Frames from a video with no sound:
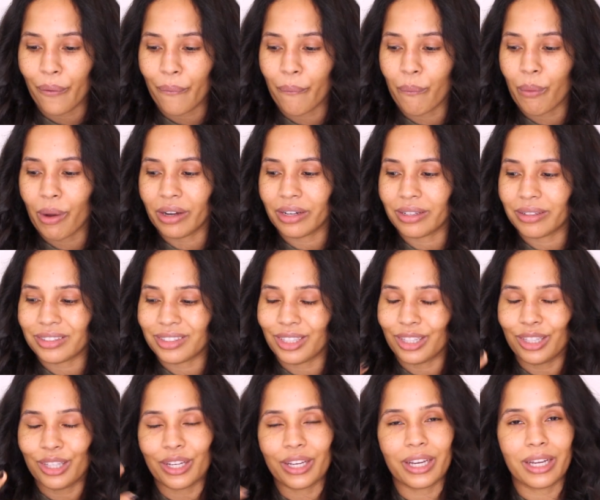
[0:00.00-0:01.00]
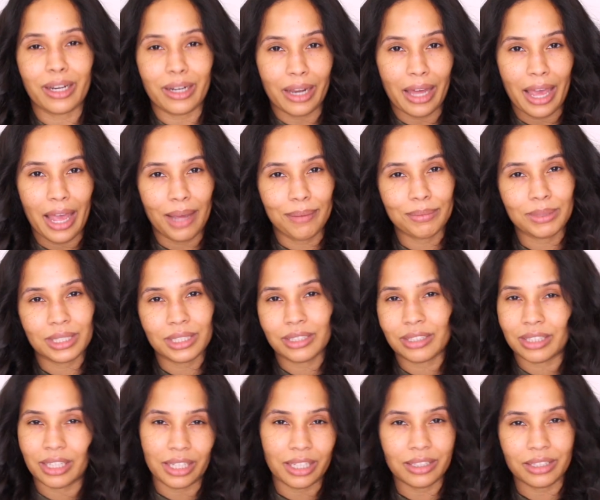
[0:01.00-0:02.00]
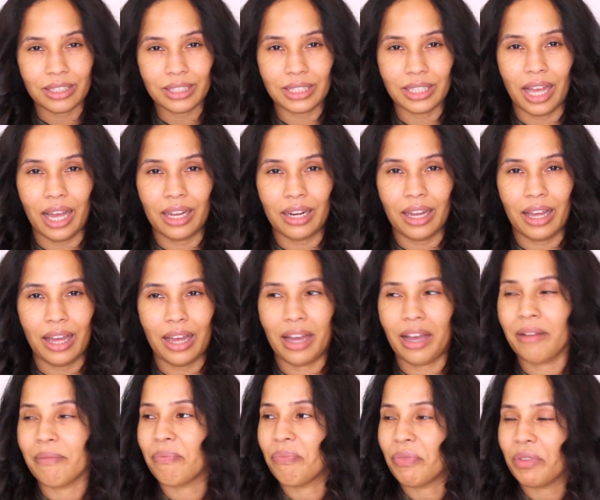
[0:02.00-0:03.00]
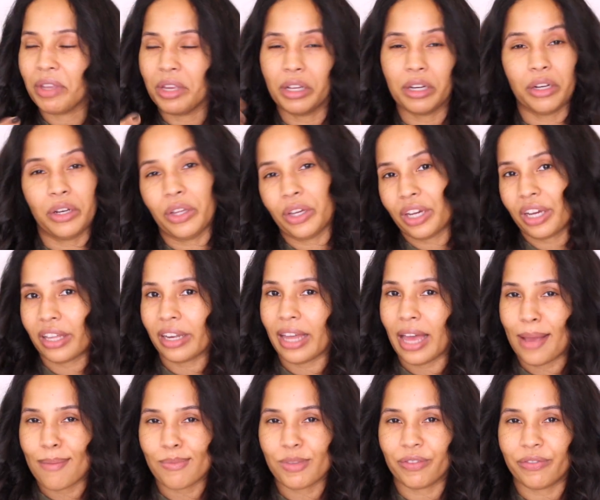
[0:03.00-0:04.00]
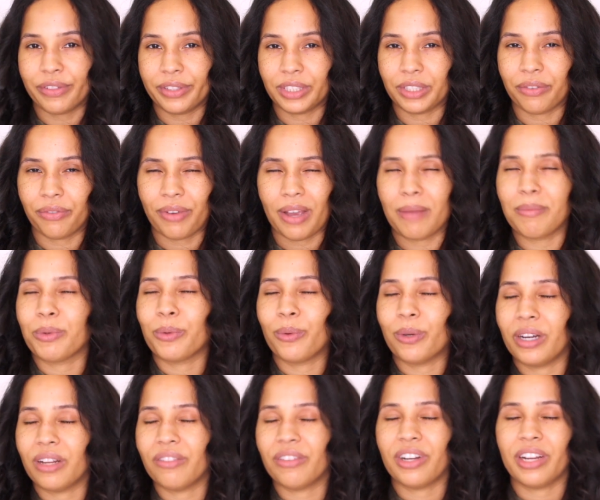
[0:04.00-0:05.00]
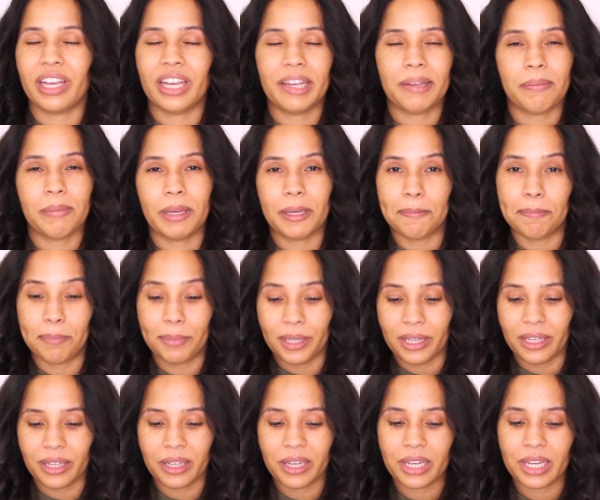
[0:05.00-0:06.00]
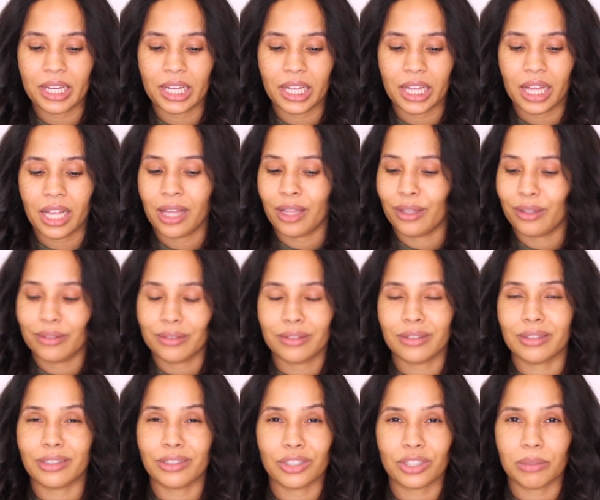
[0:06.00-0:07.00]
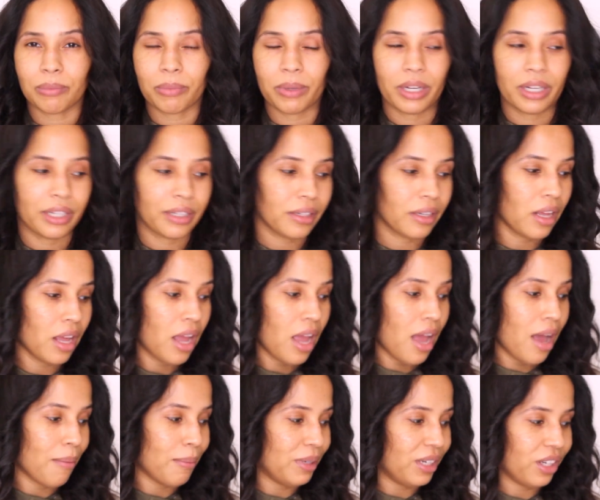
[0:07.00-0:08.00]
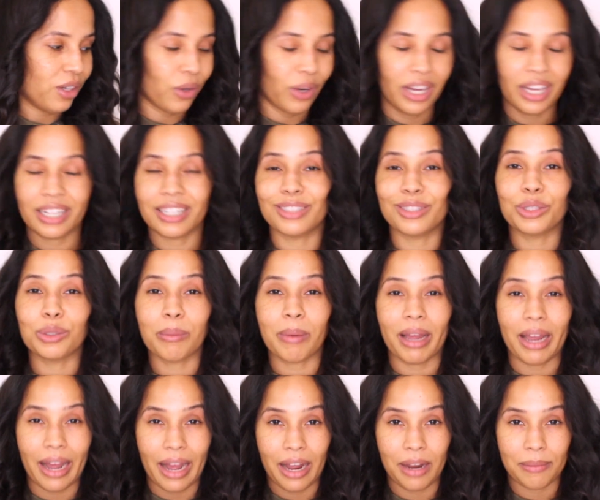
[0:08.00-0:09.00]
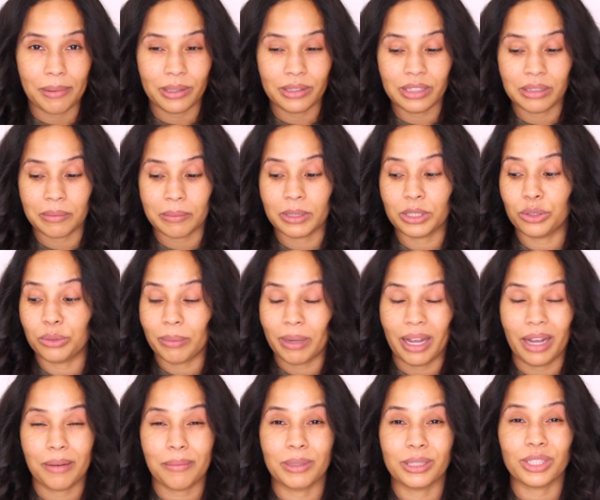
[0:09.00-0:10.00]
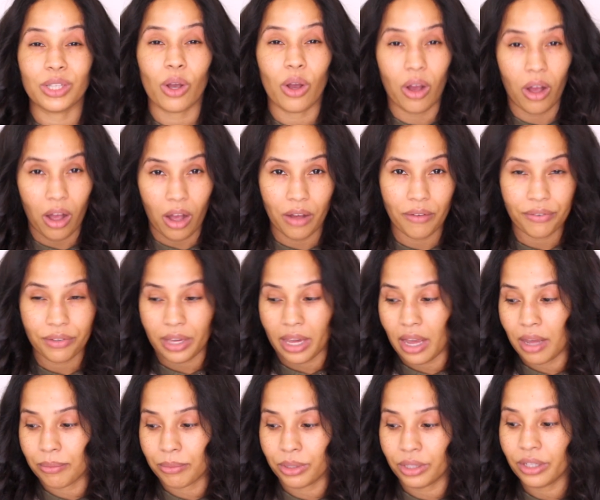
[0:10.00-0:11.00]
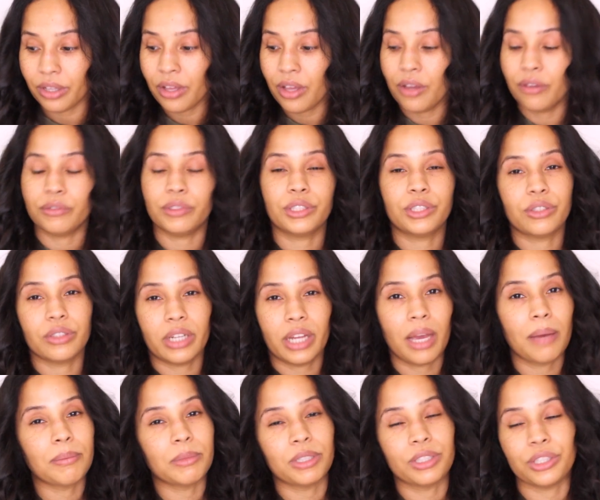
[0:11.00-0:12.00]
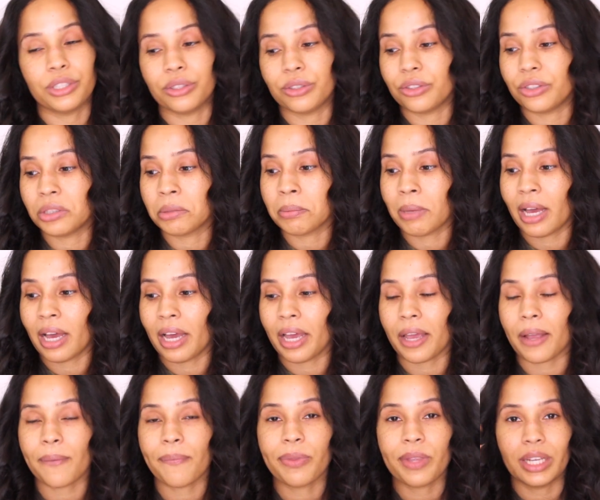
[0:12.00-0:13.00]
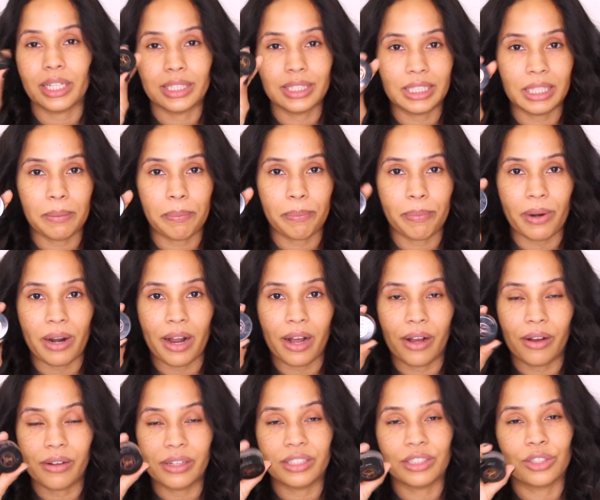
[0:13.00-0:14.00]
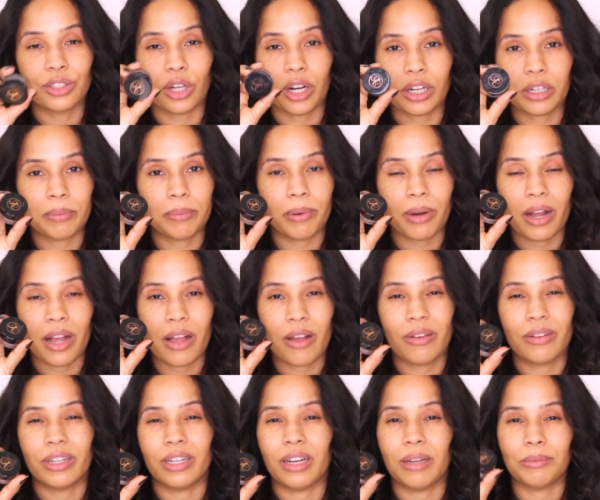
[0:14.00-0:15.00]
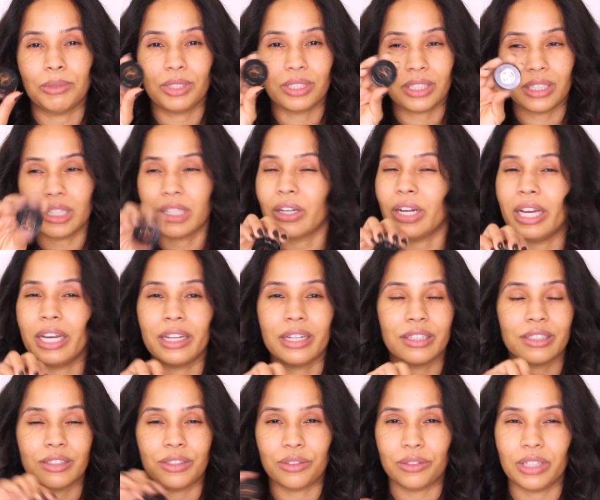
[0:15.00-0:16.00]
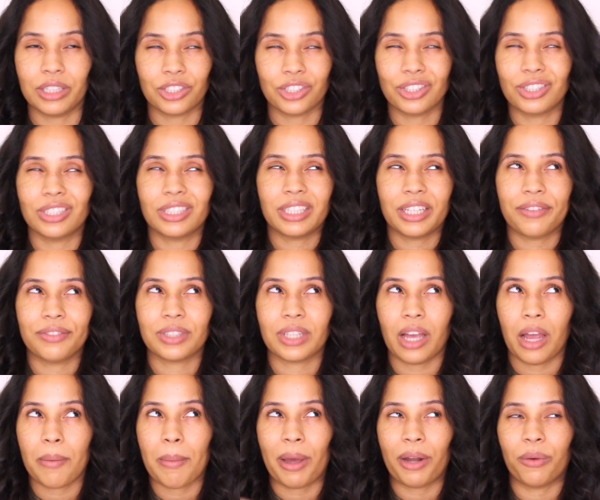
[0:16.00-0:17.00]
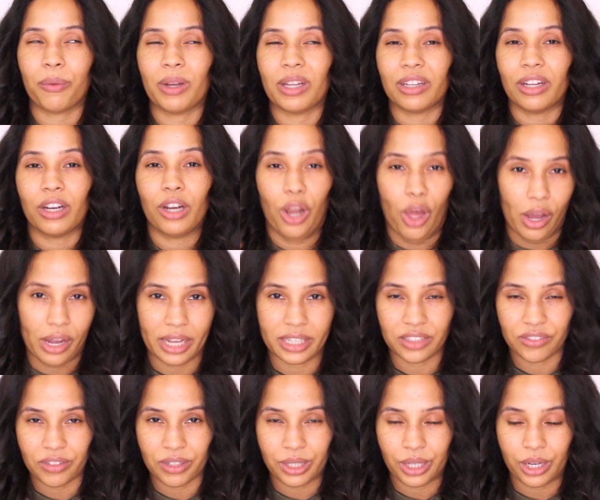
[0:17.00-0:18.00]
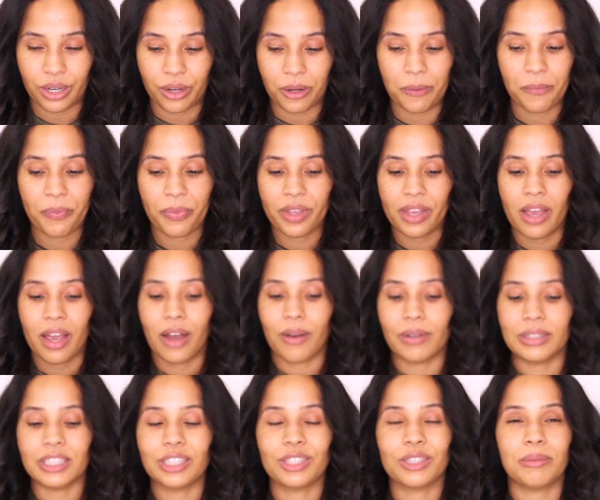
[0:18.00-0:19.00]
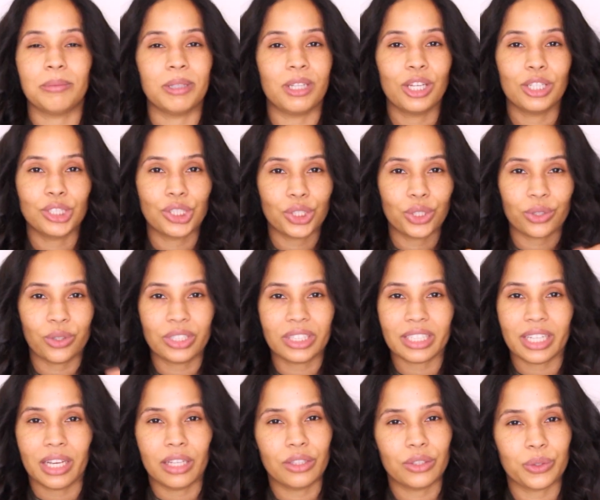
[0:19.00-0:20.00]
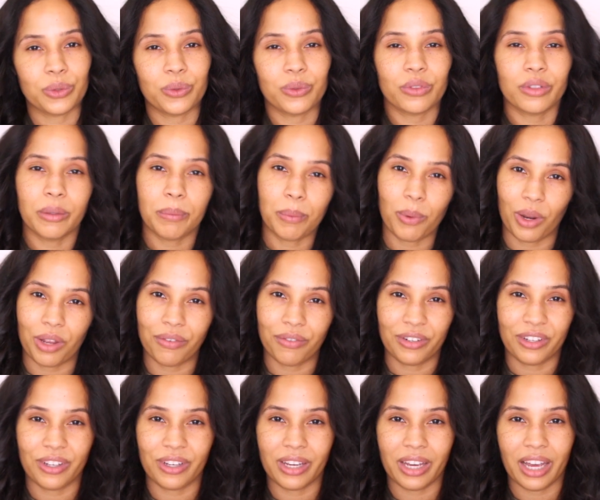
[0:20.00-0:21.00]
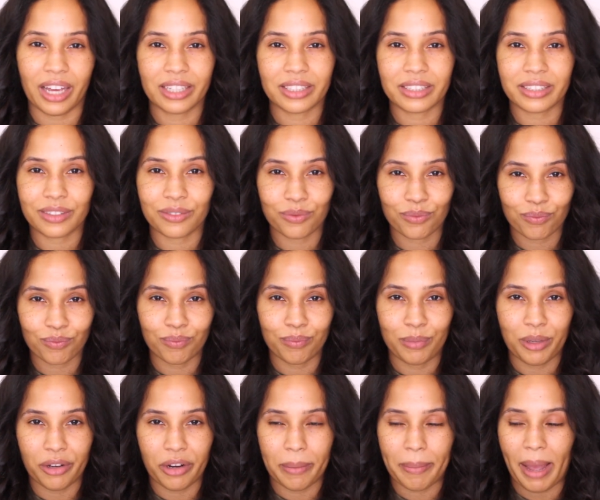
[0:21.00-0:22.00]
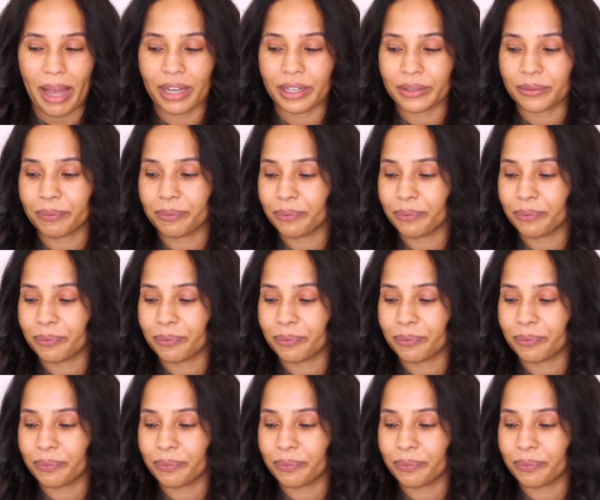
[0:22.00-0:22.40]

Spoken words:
Want to look glam to sit in the sala, look glam to visit family, whatever it may be. Let's jump right in. I'm going to go ahead and do my eyebrows. I'm going to do my eyebrows off camera. For today, I'm going to use my dip brow in dark brown, and I'm just going to go ahead and do that just to save time. I don't want a long ass video. I want this to be short and to the point for you guys. Be right back.